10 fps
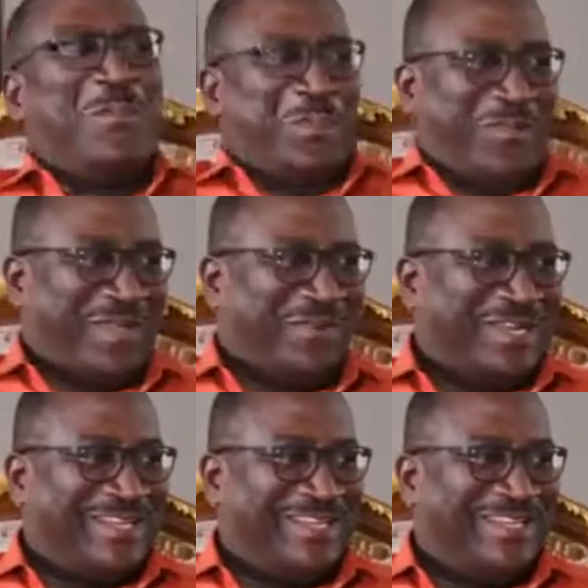popular
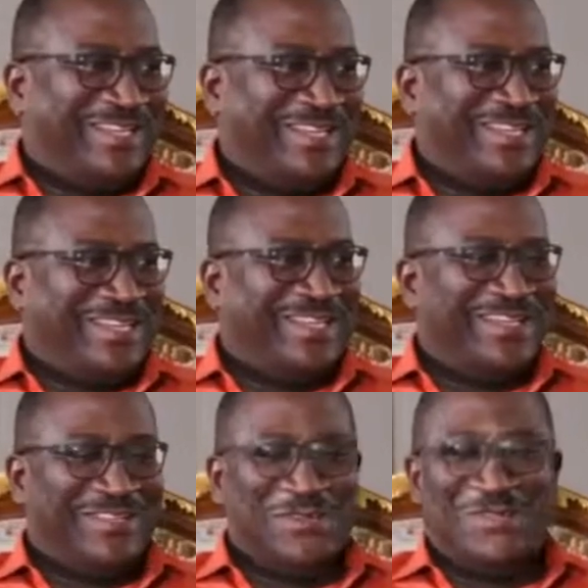one. Yes.
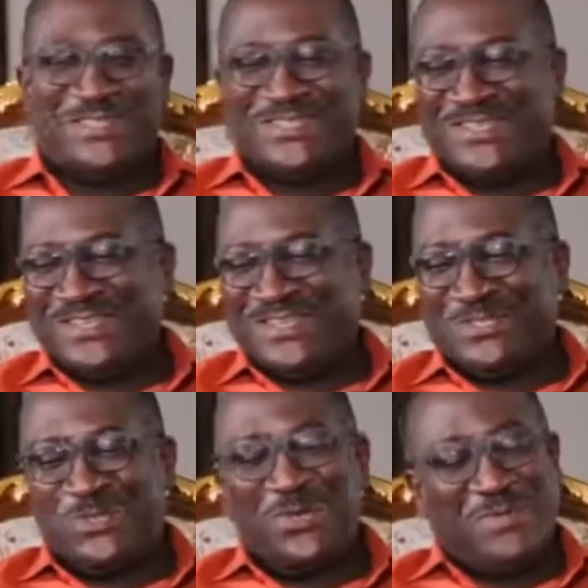Good.
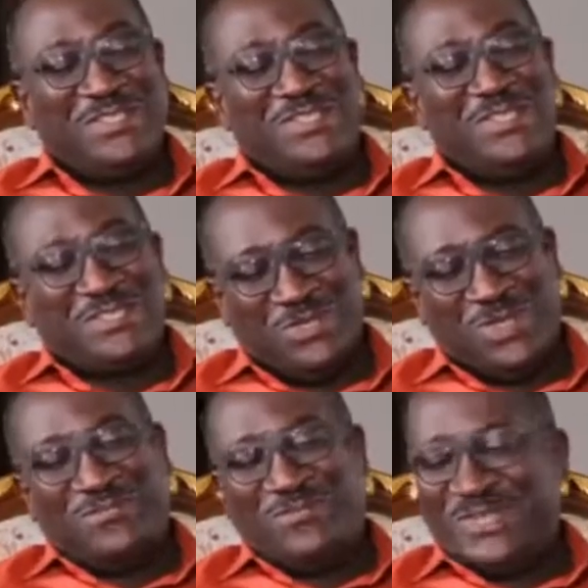So it means that you
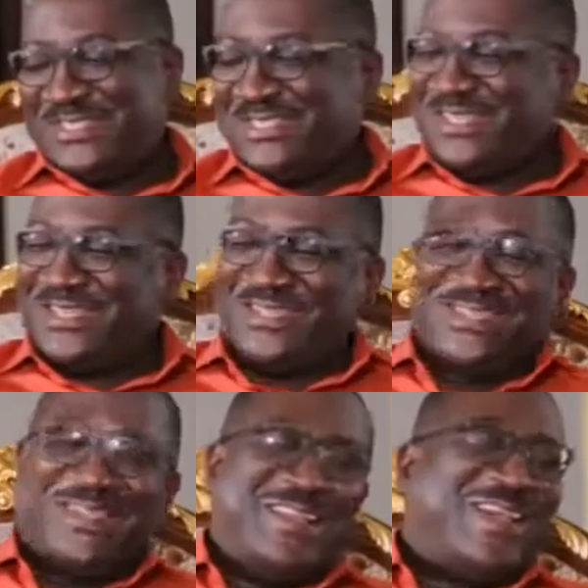have registered
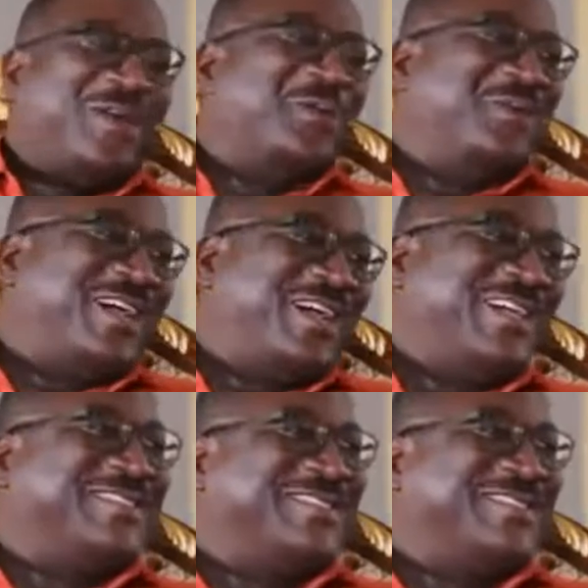an Akora, as